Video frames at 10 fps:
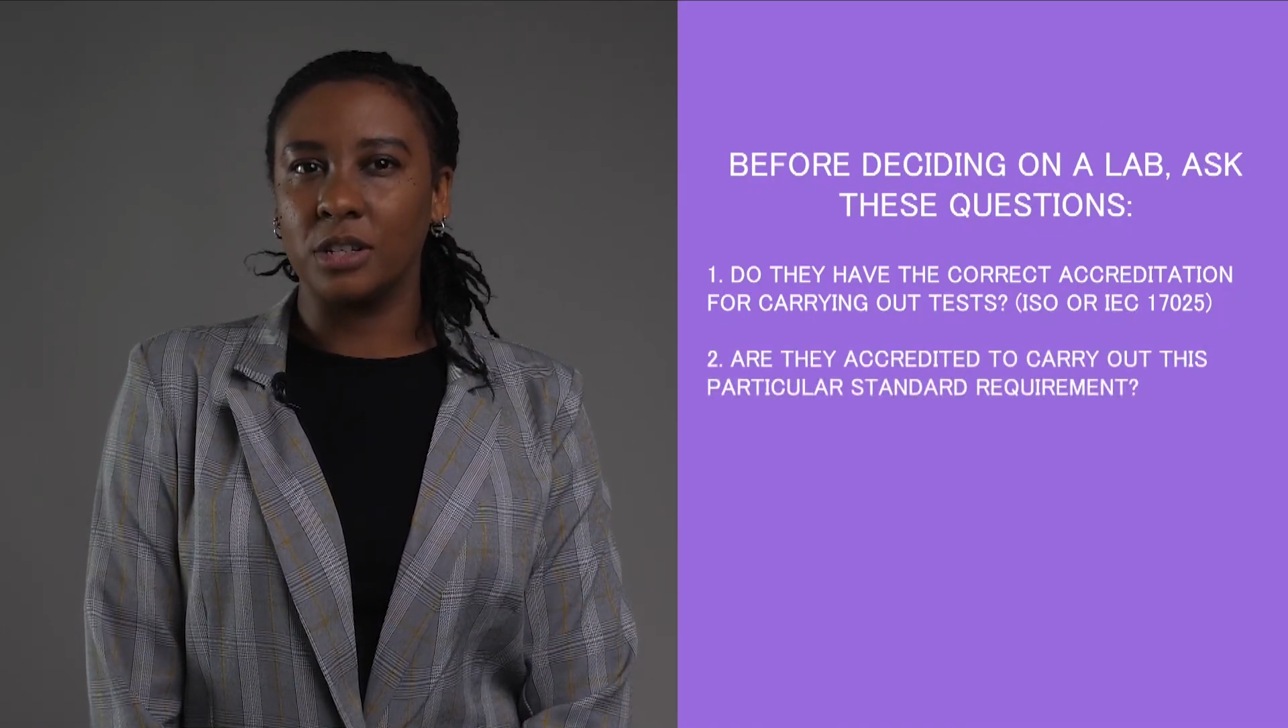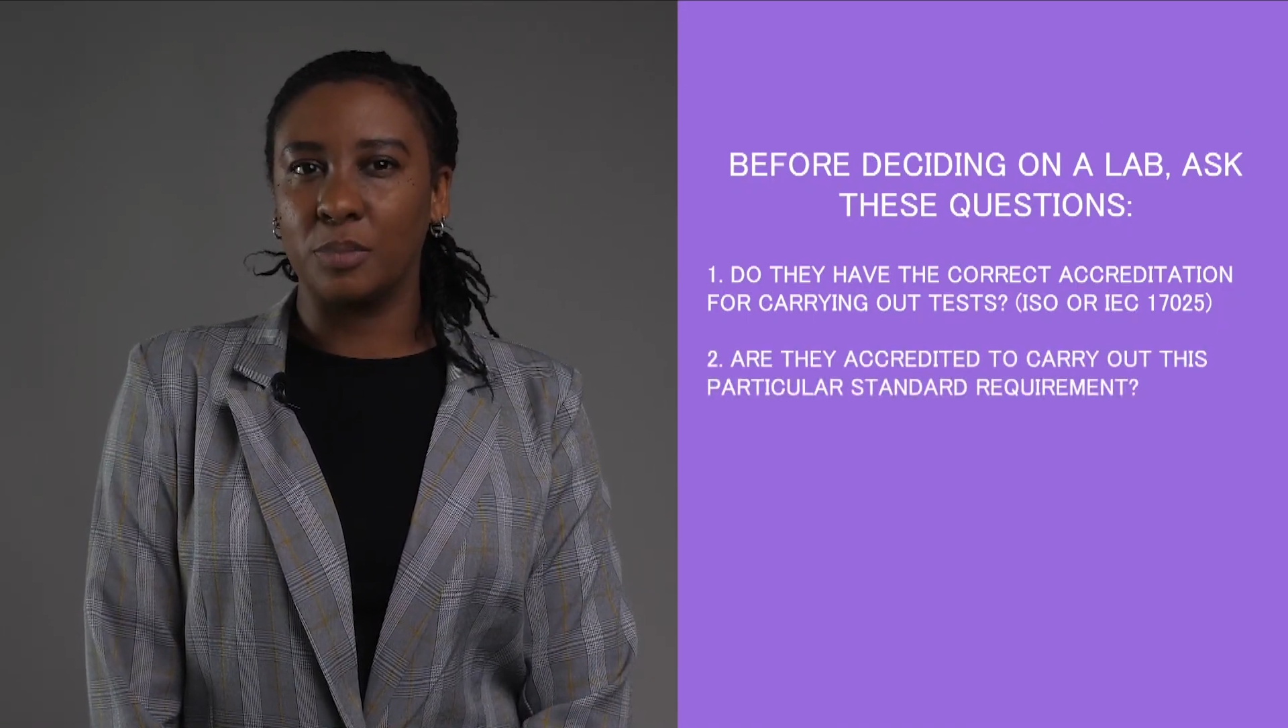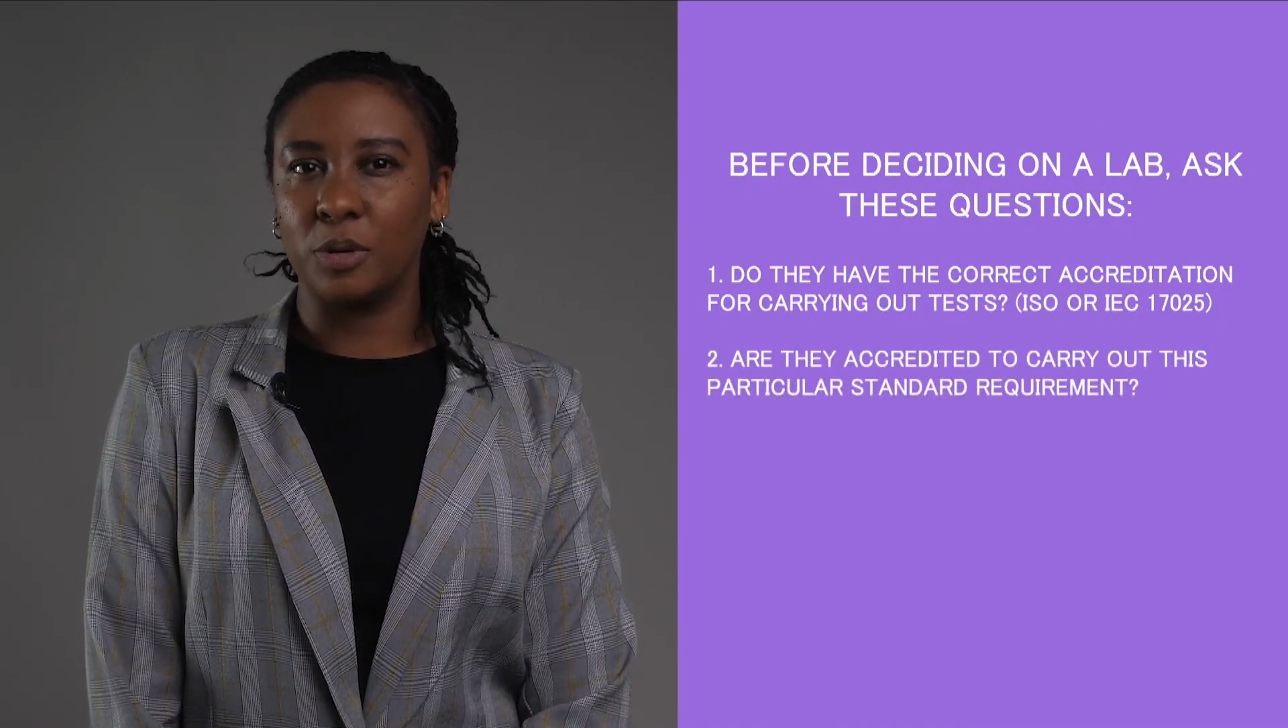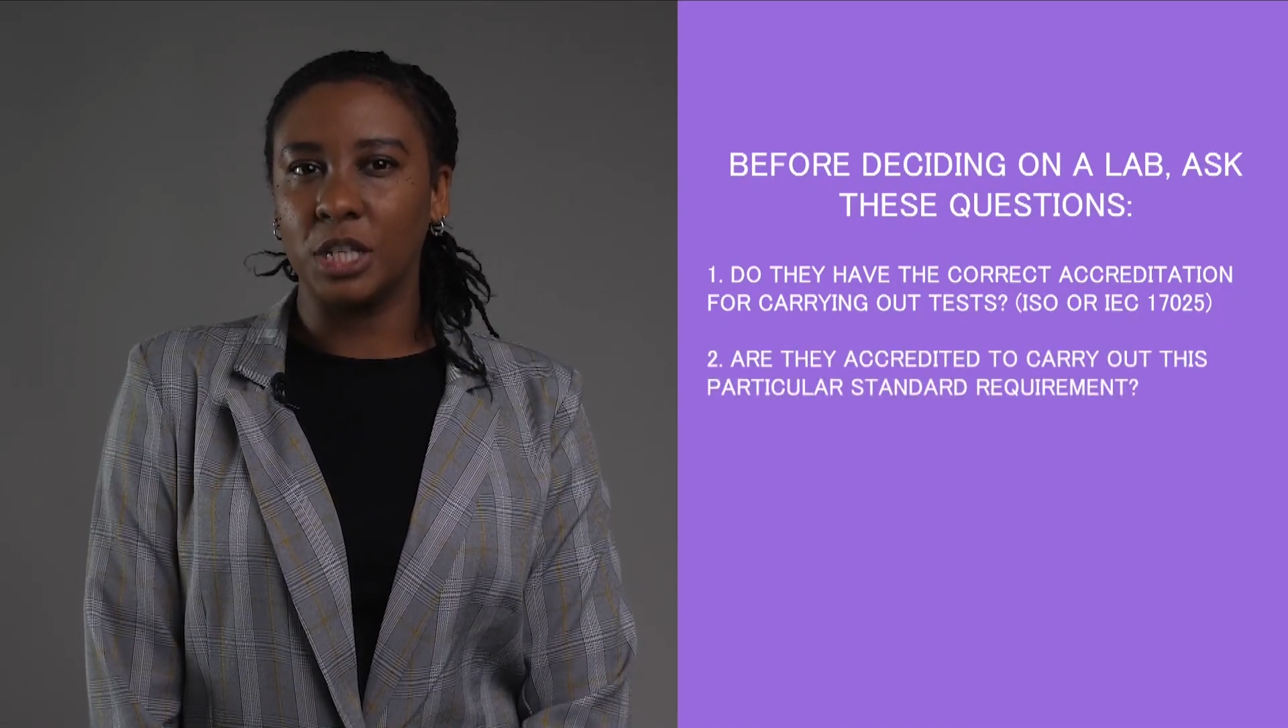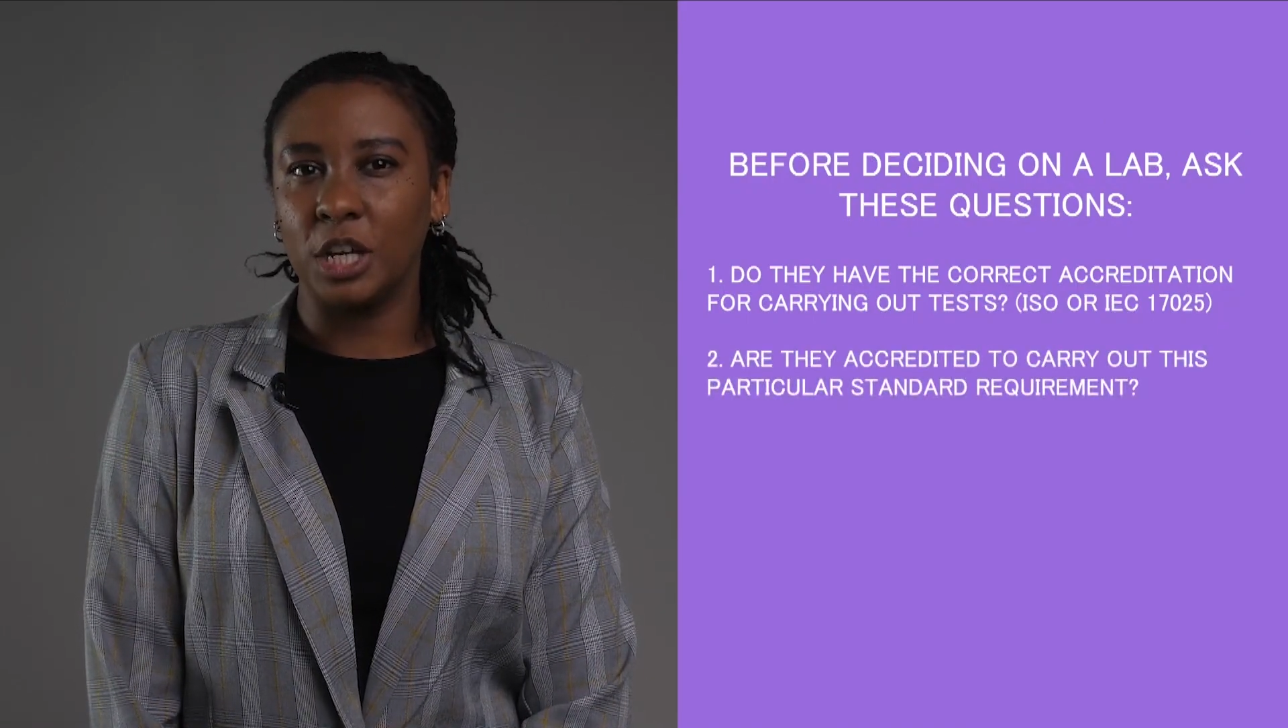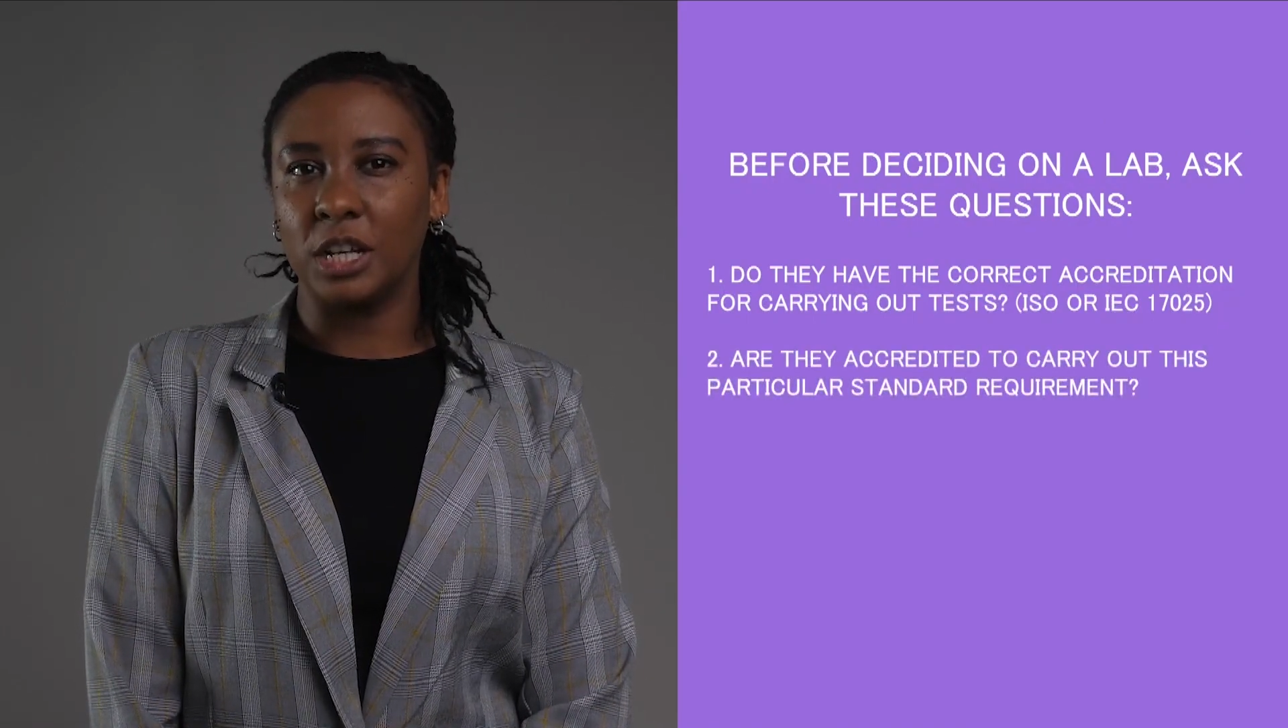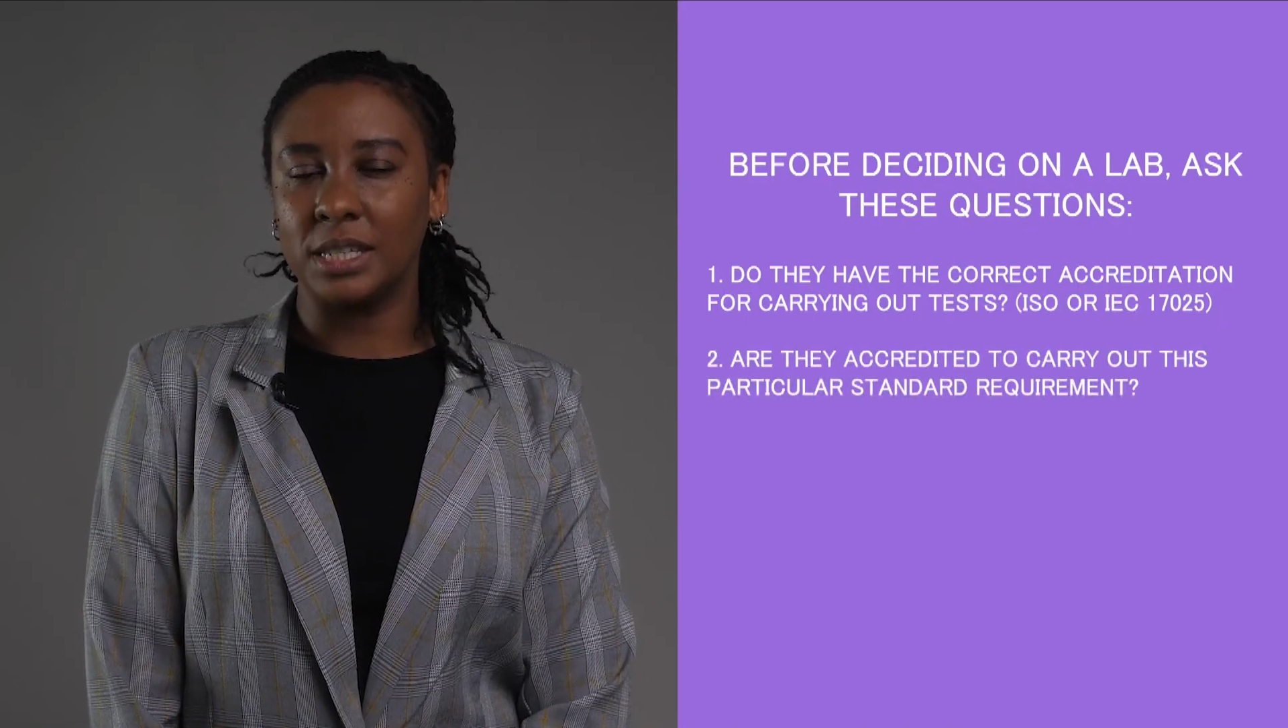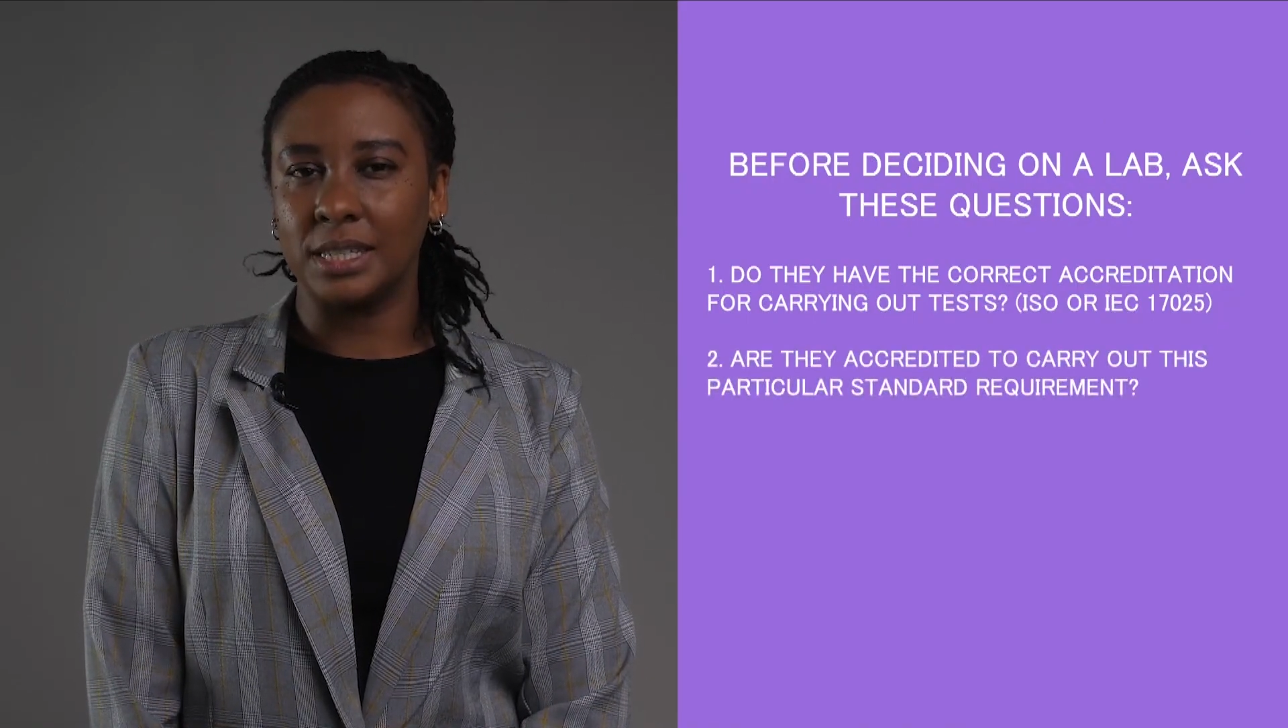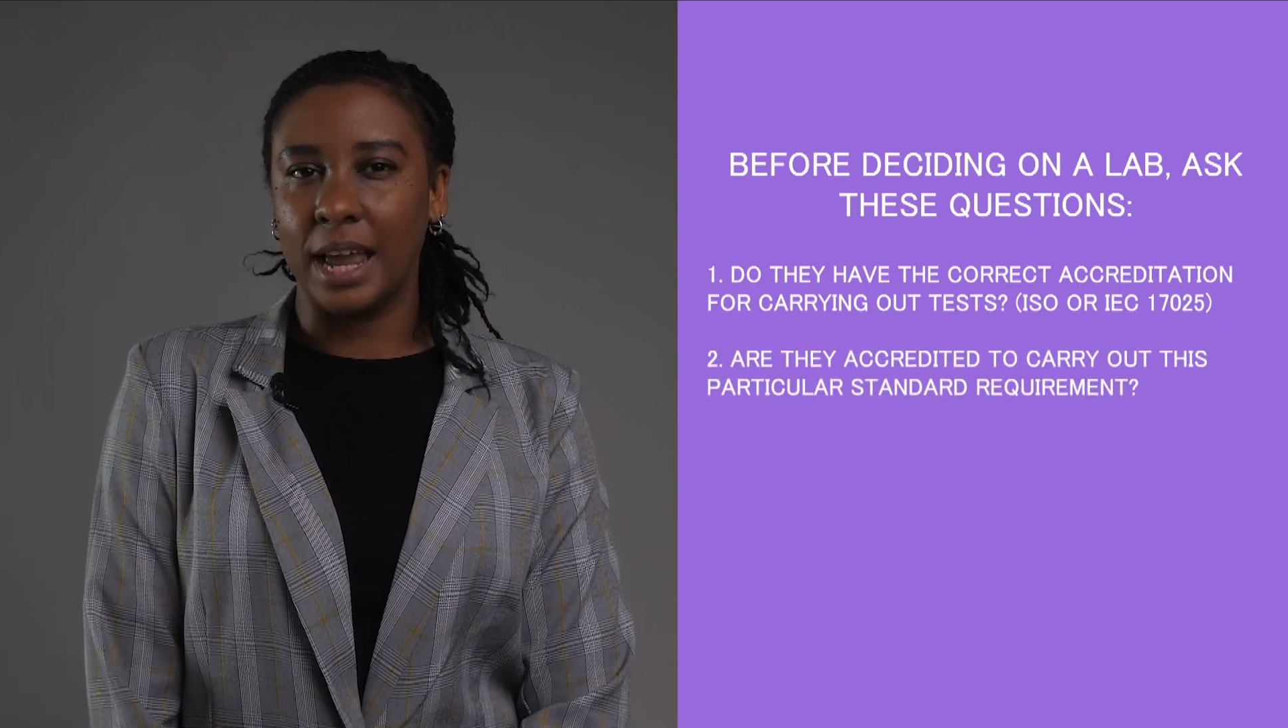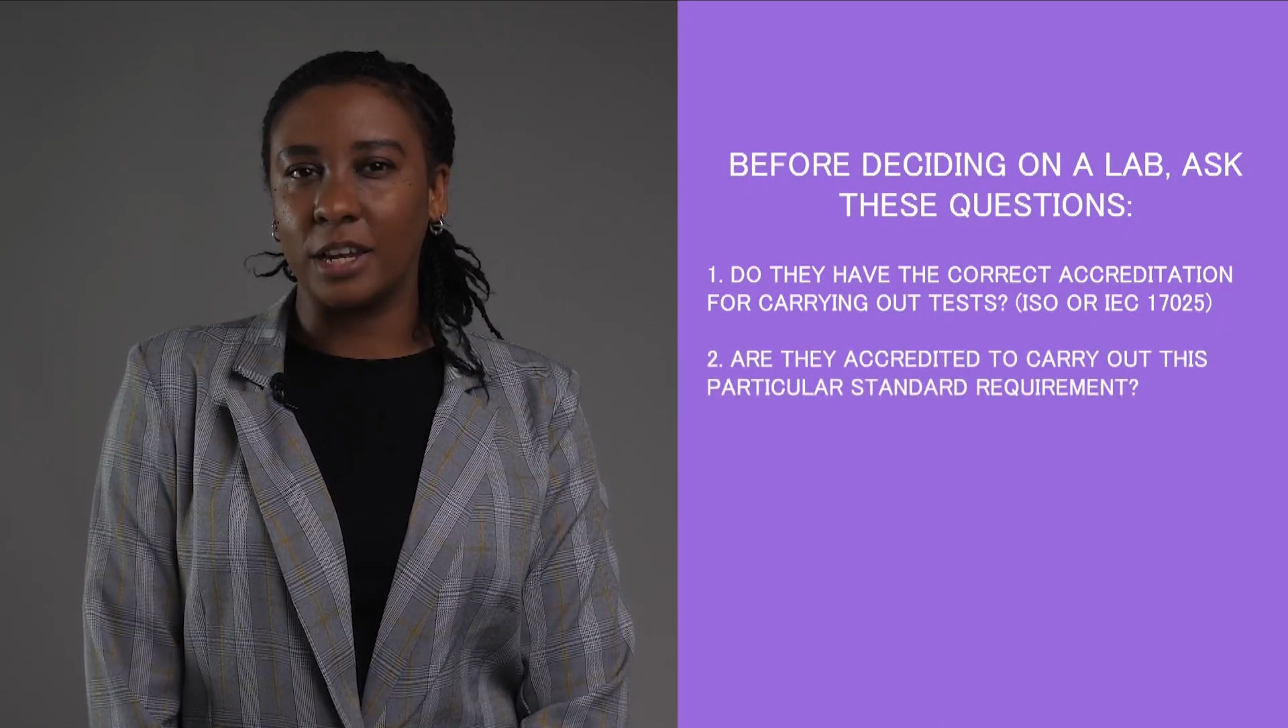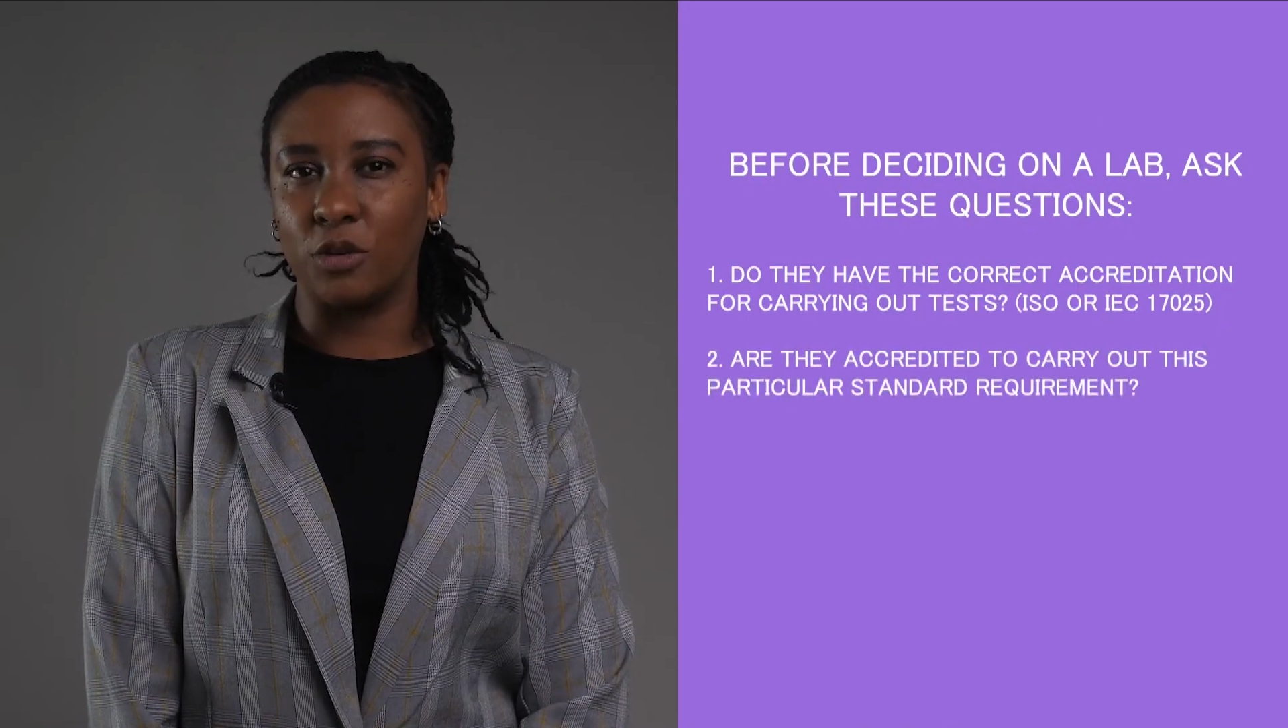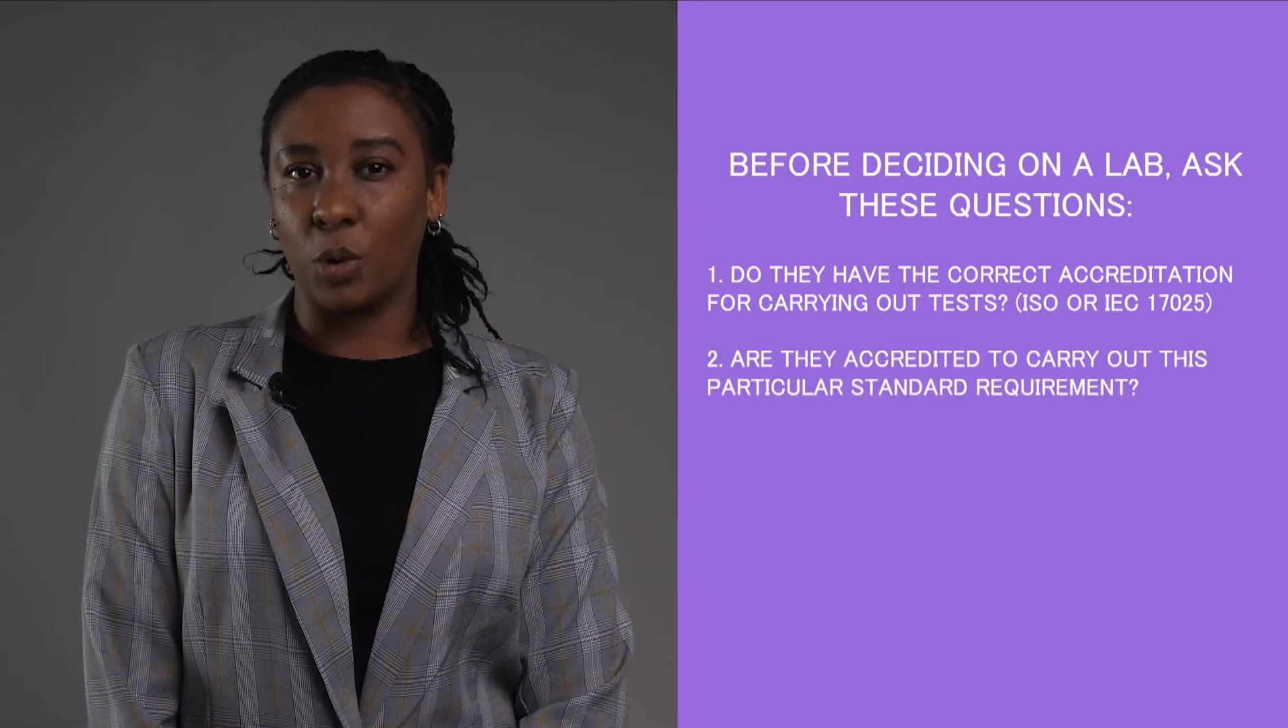the particular standard